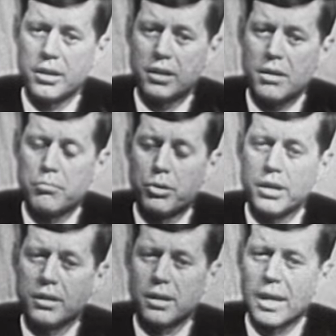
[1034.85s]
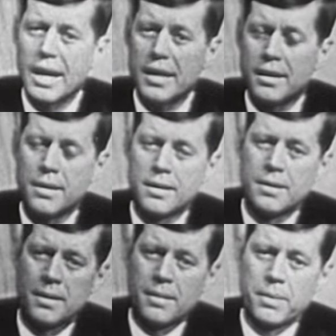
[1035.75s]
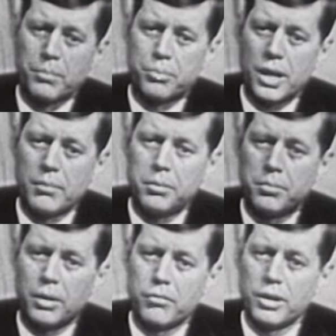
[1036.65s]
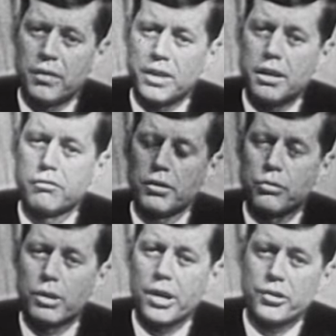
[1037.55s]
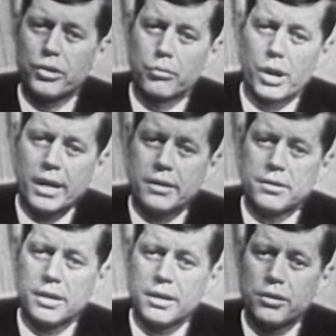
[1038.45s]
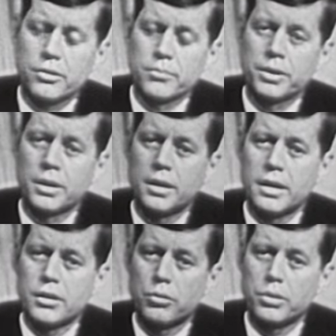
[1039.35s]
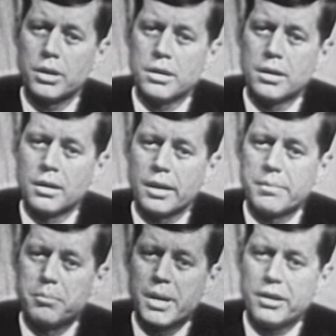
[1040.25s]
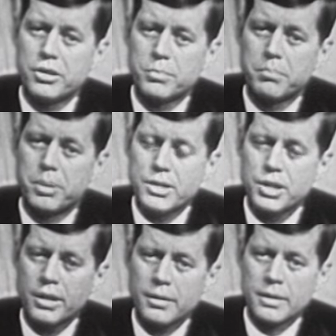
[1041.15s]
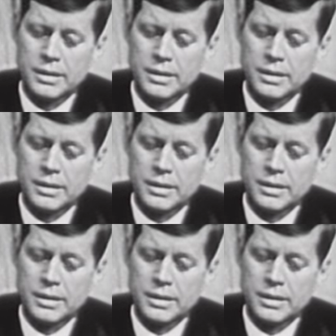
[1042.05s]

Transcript: It did bring to light the problem of the infiltration of racketeers into the labor management picture